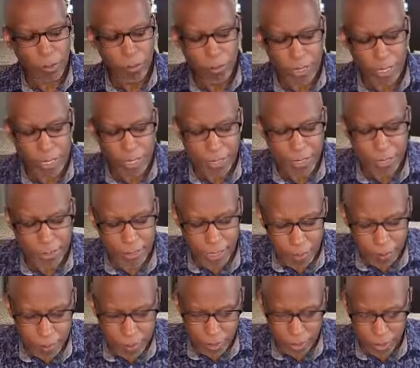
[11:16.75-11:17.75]
we then
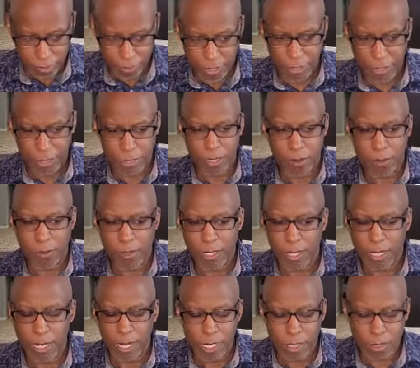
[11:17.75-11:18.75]
demonstrate that we're
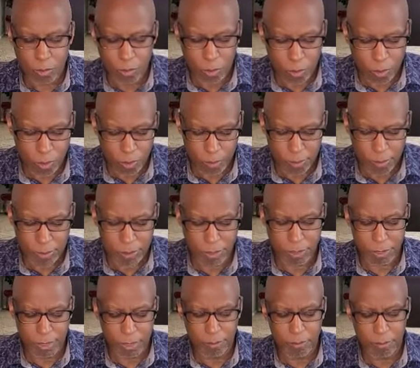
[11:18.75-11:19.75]
God's
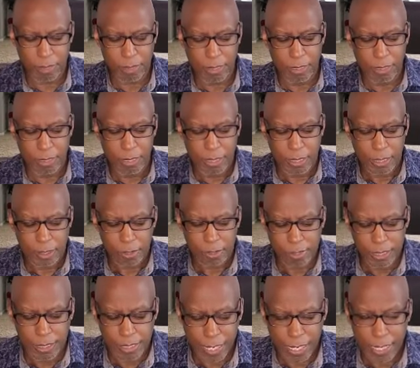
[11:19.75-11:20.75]
workmanship
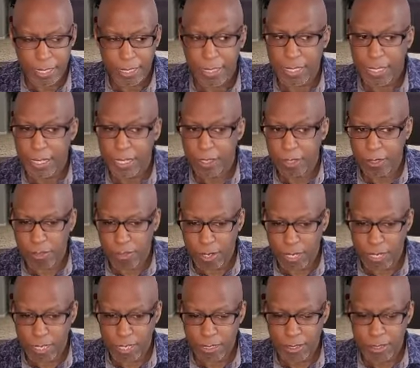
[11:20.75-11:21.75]
created in
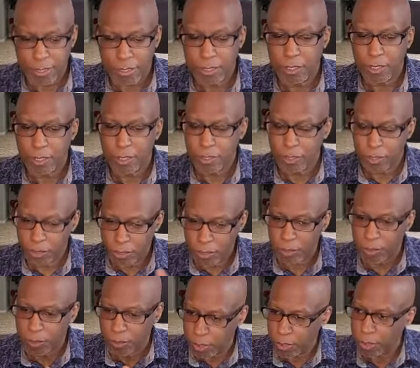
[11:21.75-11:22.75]
Christ to
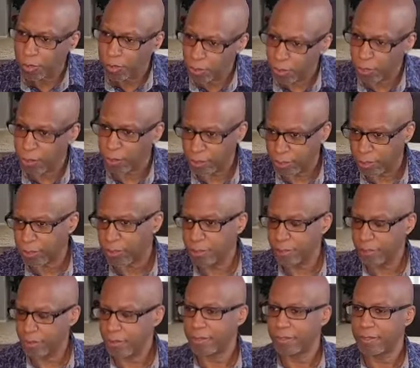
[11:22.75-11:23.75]
do good works.
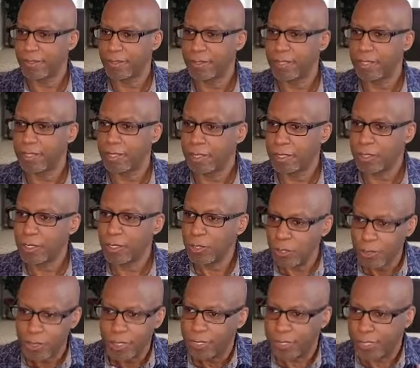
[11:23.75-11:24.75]
Yes. so
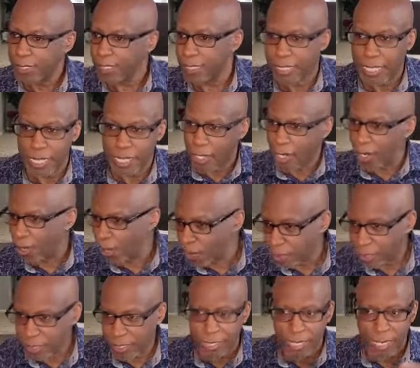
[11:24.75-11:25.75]
you can see they
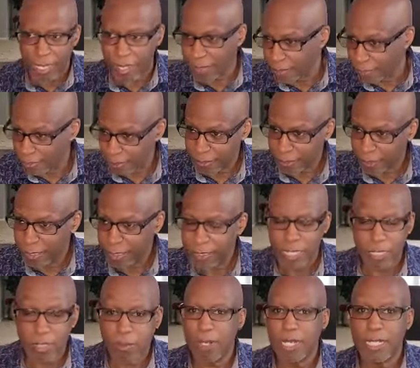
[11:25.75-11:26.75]
go together. Mm-hmm.
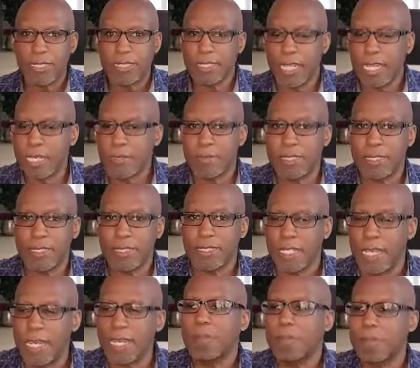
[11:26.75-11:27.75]
That's why James is
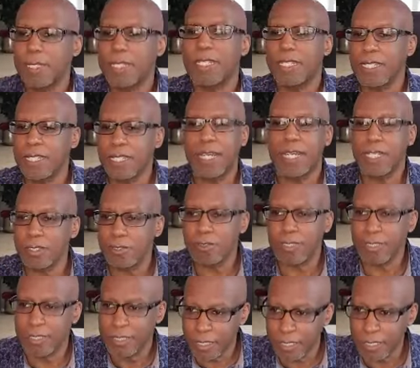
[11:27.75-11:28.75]
not being
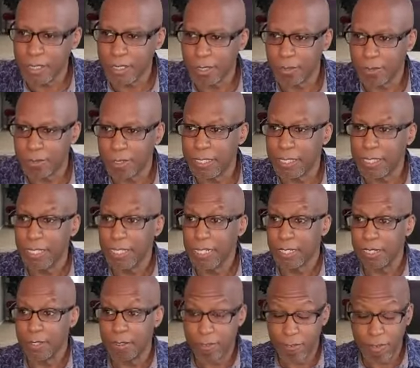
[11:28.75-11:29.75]
contradictory.
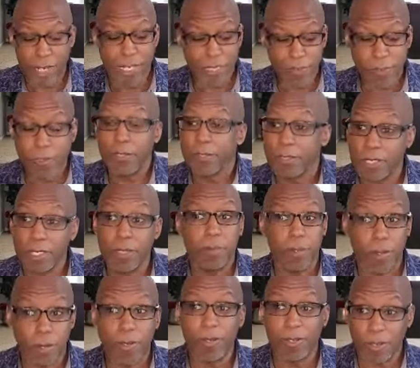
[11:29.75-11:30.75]
And in fact, if you see
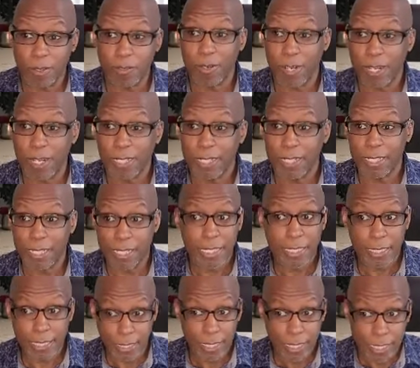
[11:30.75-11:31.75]
Paul's writing,
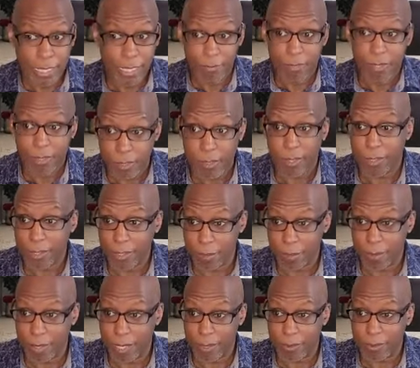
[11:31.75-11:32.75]
he, he even talks
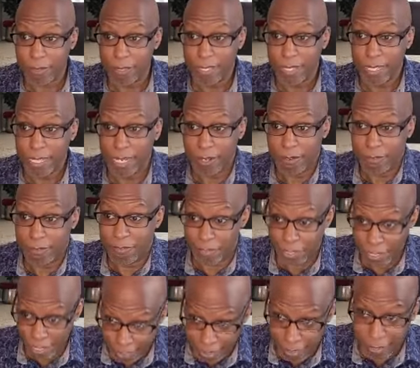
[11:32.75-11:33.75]
about how
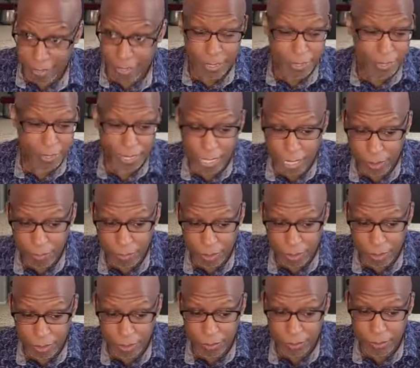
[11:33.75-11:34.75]
faith that
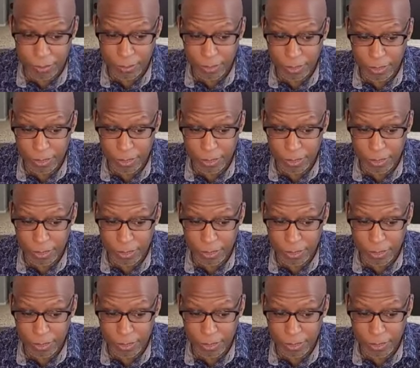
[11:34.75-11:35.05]
saves you